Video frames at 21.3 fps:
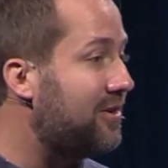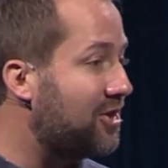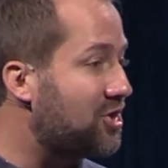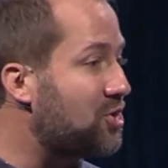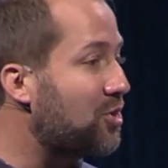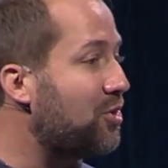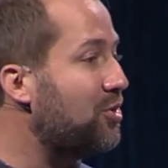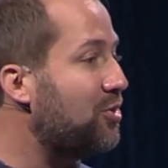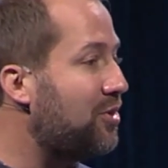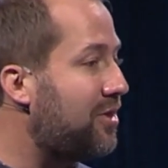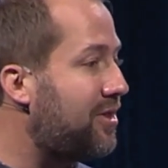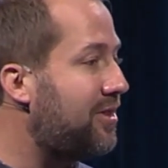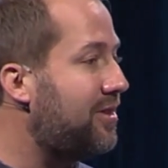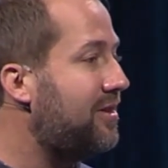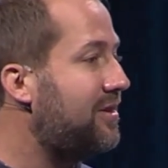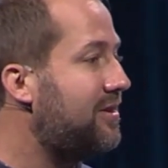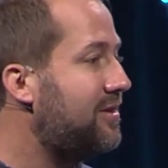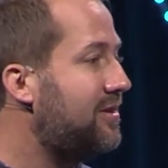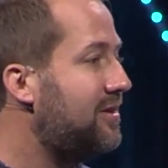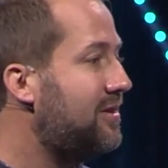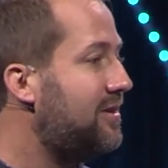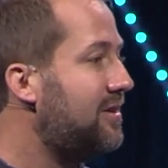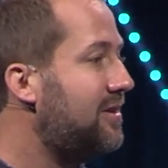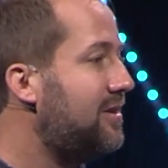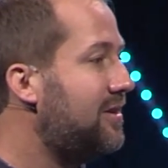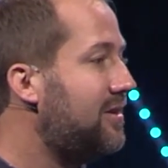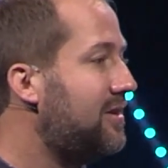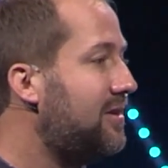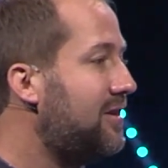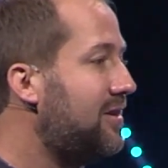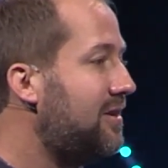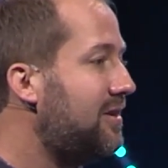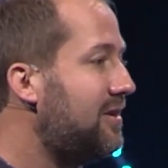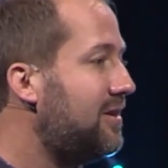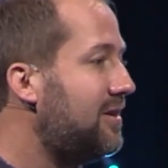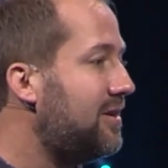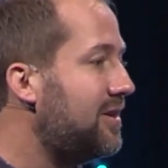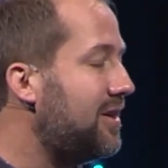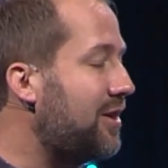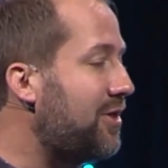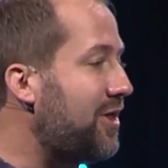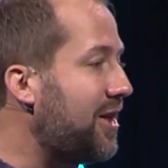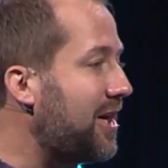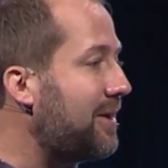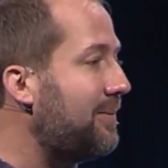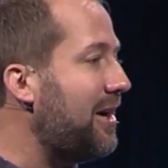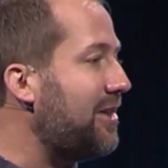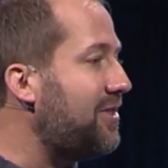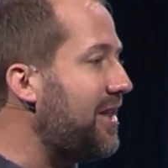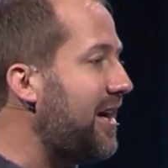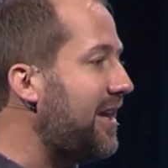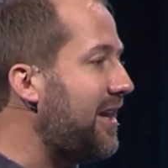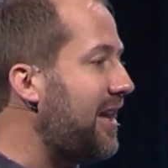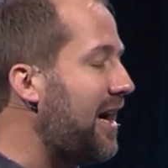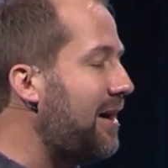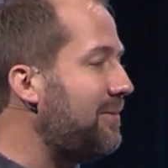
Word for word: the truth. You know, think about that.